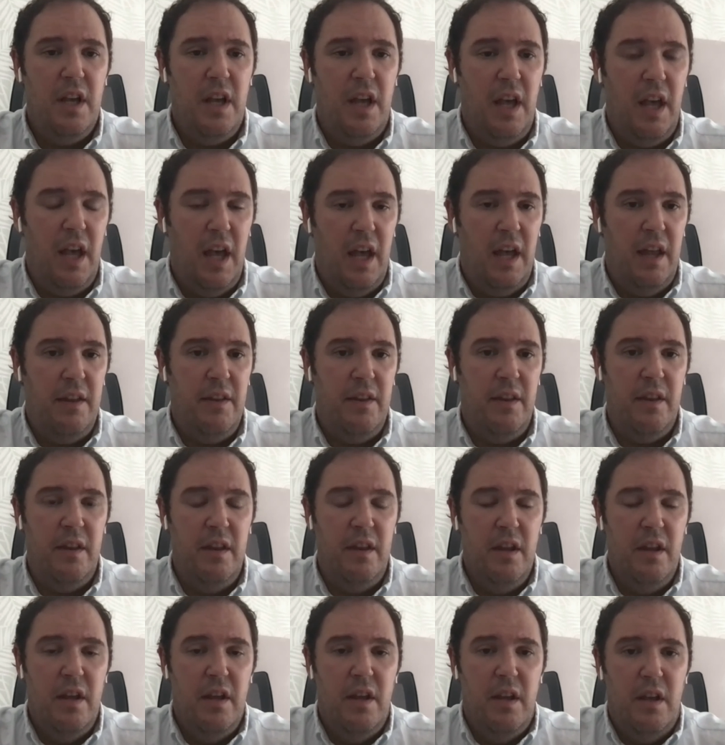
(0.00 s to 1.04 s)
and
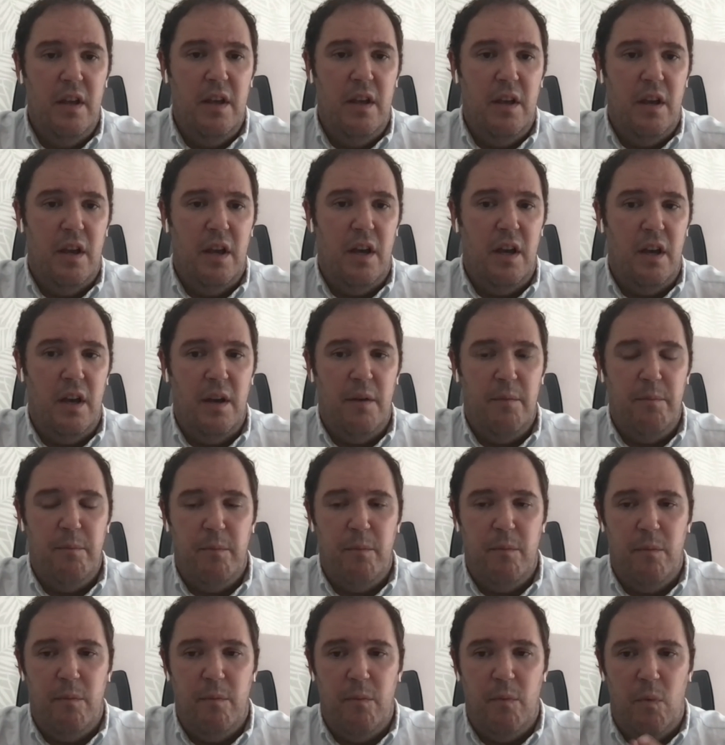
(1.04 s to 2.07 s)

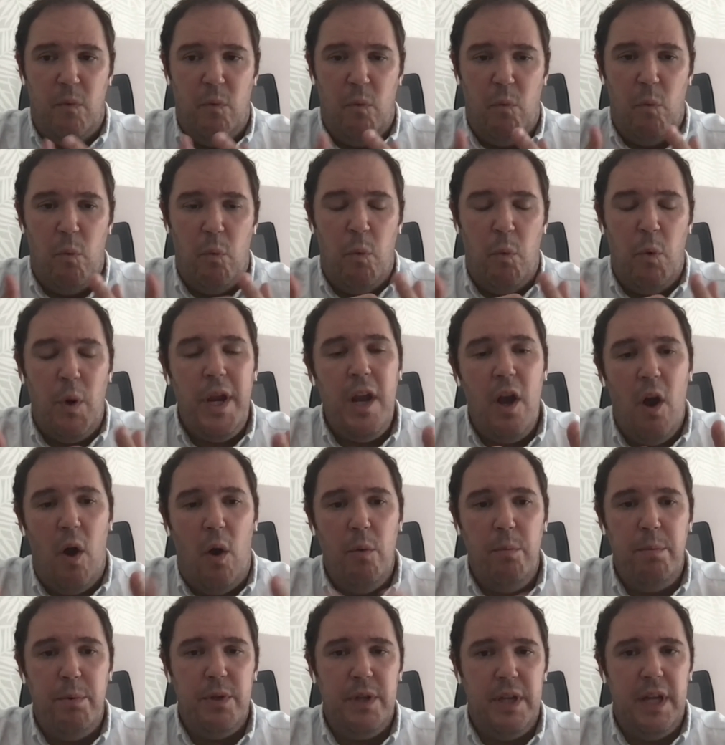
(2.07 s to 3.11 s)
um, we
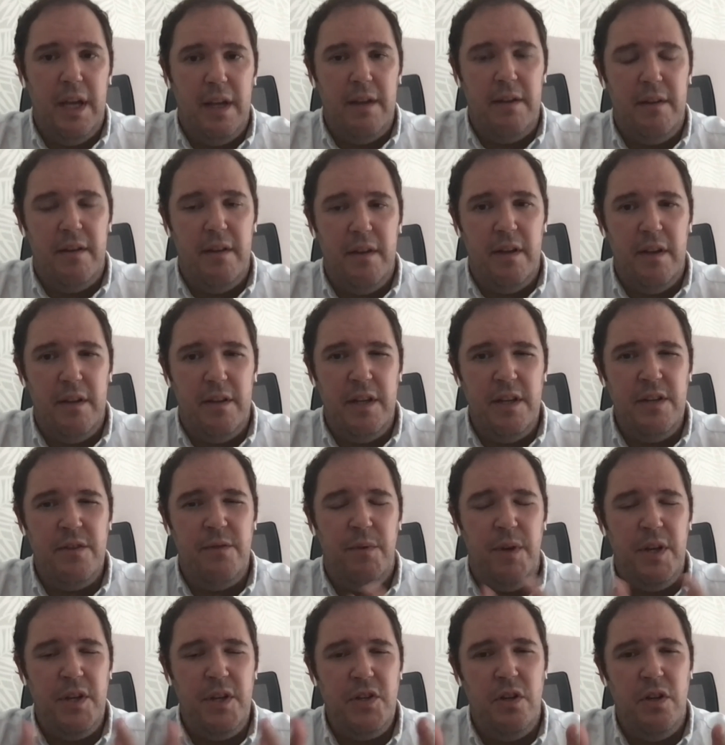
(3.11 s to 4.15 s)
hope that uh, this
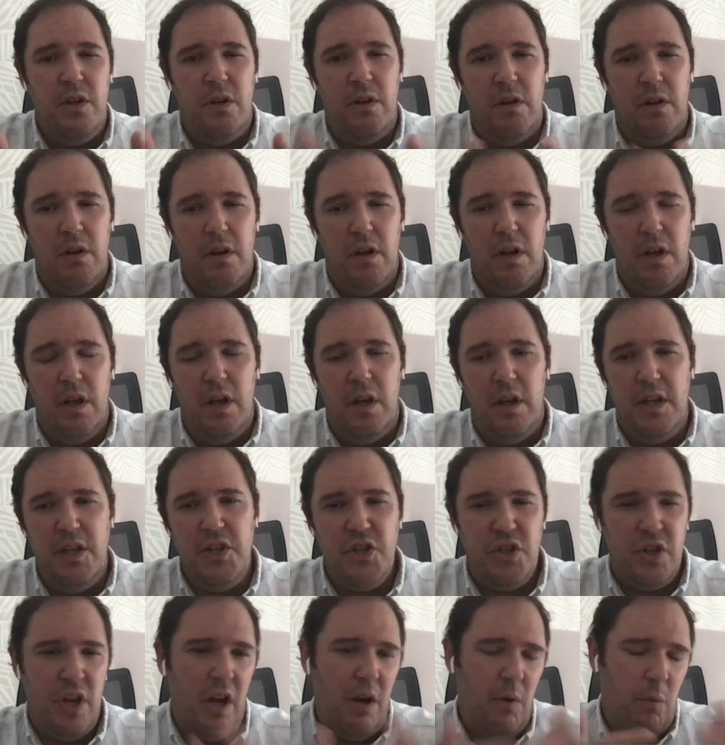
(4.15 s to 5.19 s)
vision uh, is
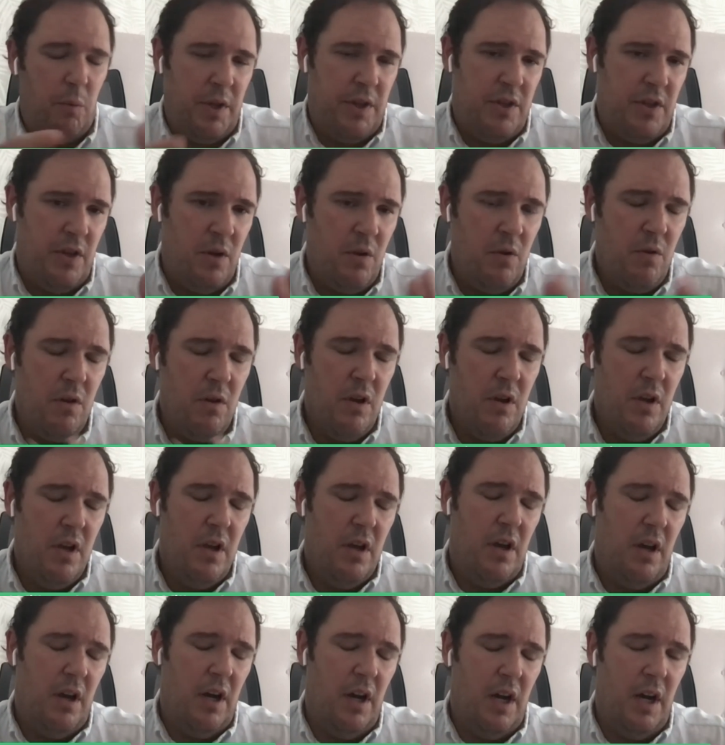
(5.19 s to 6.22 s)
shared with you.
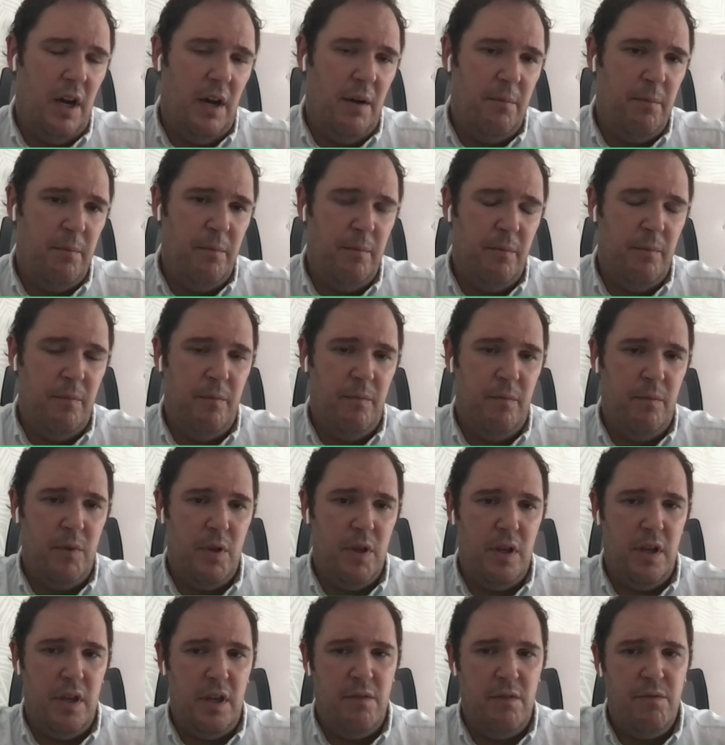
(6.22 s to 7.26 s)
Um,
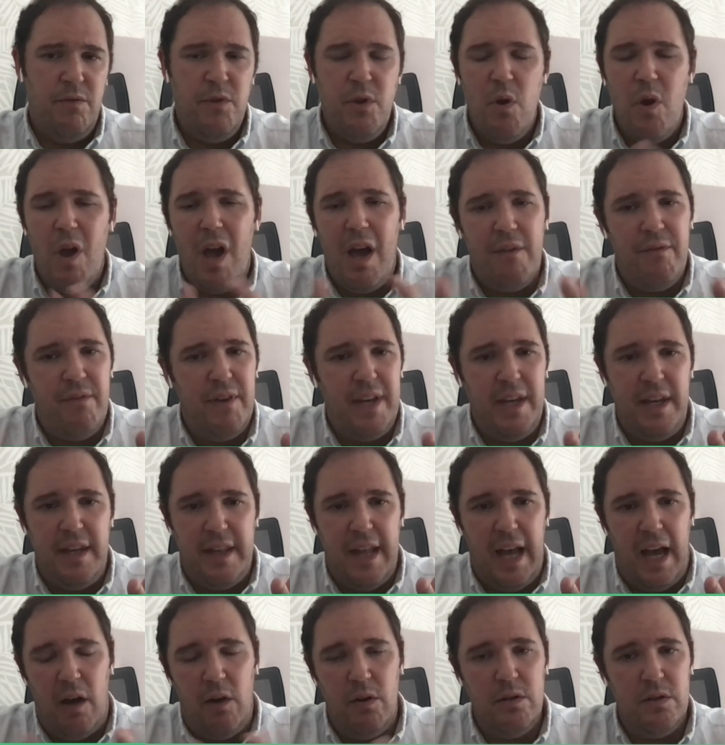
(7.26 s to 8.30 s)
if you have any
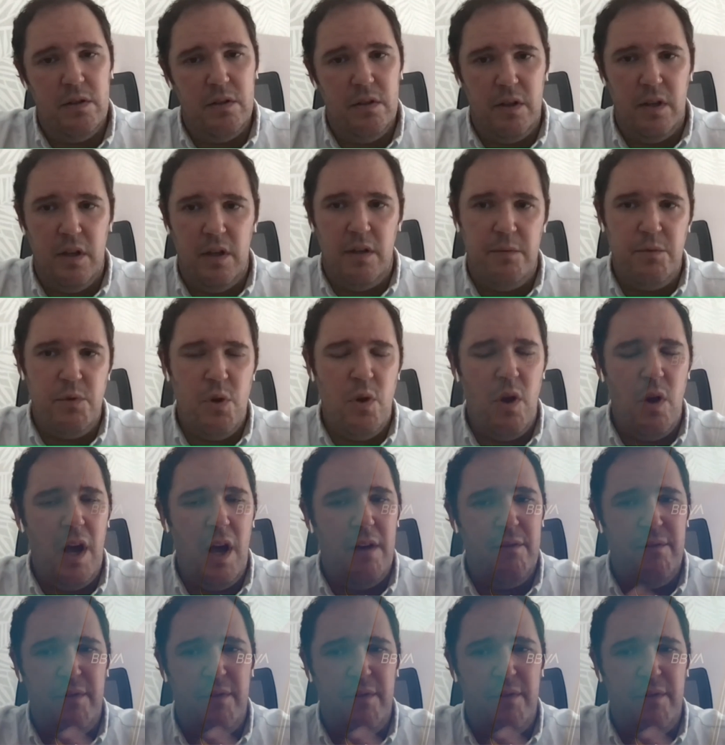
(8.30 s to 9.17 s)
doubt, uh, you have